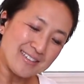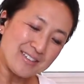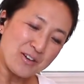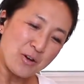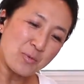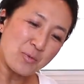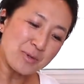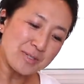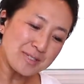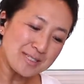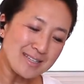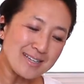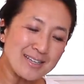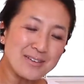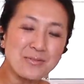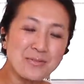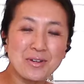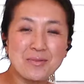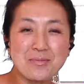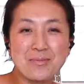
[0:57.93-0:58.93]
almost like
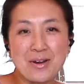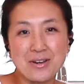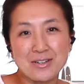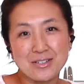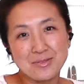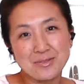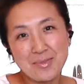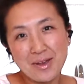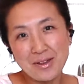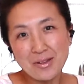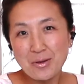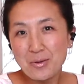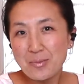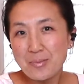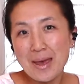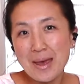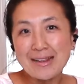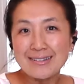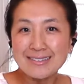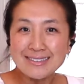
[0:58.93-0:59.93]
when marshmallow
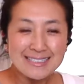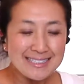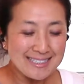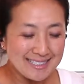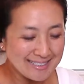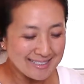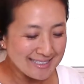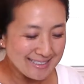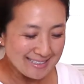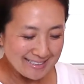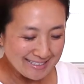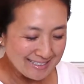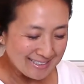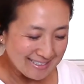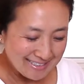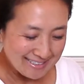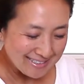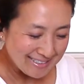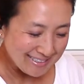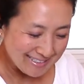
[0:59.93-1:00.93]
melts.
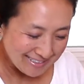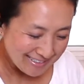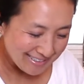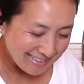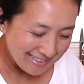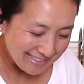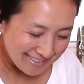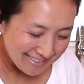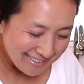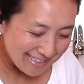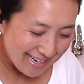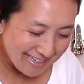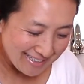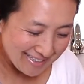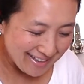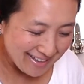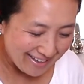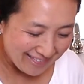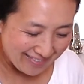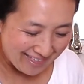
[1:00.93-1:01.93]
Kind of
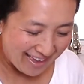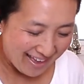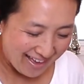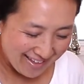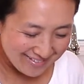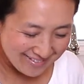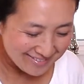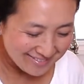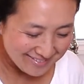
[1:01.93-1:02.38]
like that.